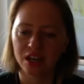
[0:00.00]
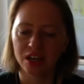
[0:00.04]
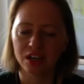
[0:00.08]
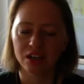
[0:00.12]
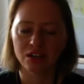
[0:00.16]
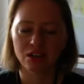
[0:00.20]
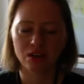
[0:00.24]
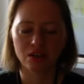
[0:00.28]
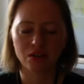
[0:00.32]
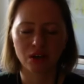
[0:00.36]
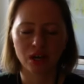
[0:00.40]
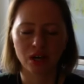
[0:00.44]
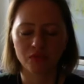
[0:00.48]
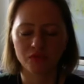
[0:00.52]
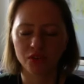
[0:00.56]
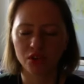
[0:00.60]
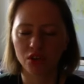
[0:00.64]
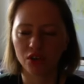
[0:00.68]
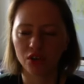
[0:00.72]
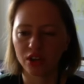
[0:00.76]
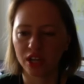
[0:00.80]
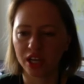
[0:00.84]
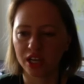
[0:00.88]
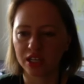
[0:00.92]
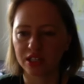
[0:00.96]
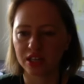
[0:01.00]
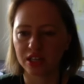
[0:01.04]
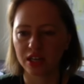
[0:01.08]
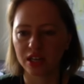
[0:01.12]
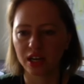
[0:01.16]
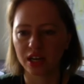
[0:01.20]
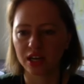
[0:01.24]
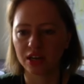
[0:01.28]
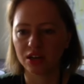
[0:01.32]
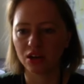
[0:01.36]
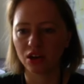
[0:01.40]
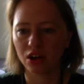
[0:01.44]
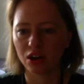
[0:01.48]
You know, I've done it and I
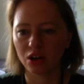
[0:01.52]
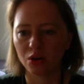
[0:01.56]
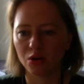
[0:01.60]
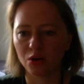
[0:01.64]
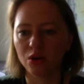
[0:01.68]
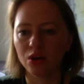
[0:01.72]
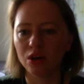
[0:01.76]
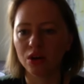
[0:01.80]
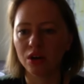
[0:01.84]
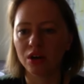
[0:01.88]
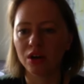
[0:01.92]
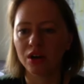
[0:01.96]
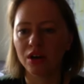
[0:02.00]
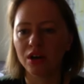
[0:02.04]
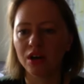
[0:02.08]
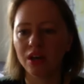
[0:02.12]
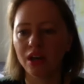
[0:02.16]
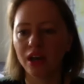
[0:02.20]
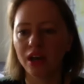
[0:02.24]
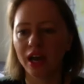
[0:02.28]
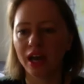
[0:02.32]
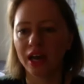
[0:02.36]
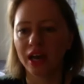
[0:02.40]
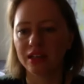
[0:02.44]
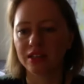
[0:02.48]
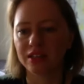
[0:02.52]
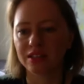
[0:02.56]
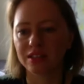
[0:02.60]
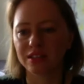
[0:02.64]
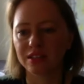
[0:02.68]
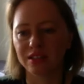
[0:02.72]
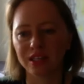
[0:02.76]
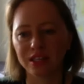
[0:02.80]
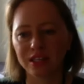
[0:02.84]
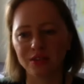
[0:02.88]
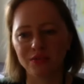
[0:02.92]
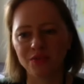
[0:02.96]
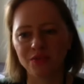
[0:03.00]
know. And
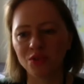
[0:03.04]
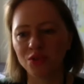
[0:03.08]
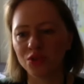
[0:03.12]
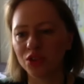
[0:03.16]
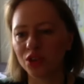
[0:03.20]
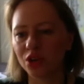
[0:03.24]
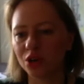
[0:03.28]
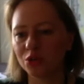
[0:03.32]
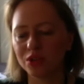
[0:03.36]
if you know